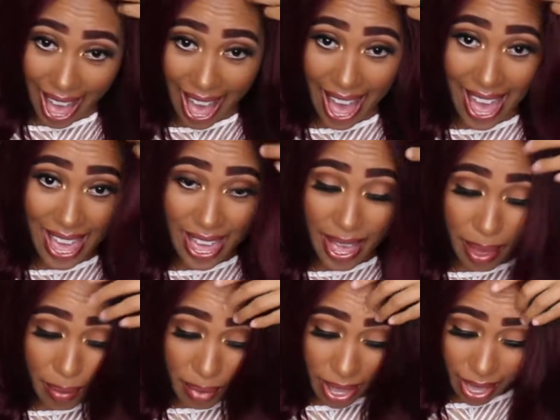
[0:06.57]
I
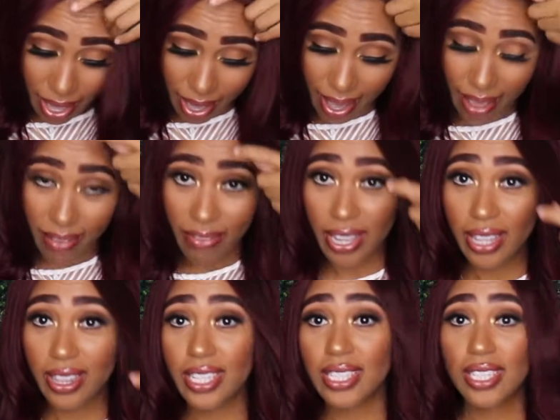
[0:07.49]
am
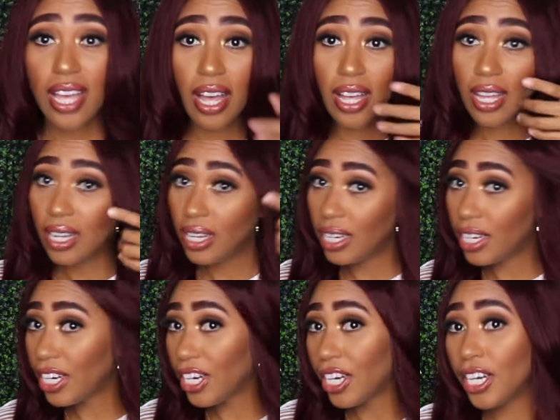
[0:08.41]
loving this
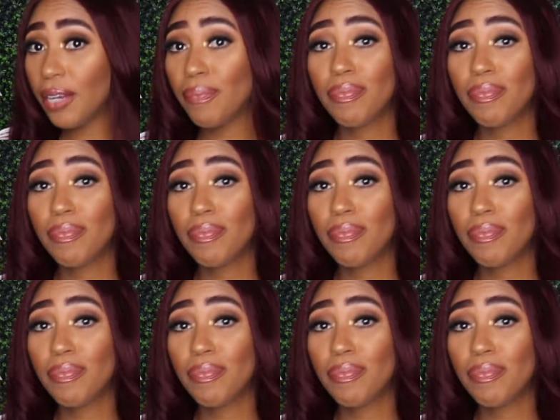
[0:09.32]
color.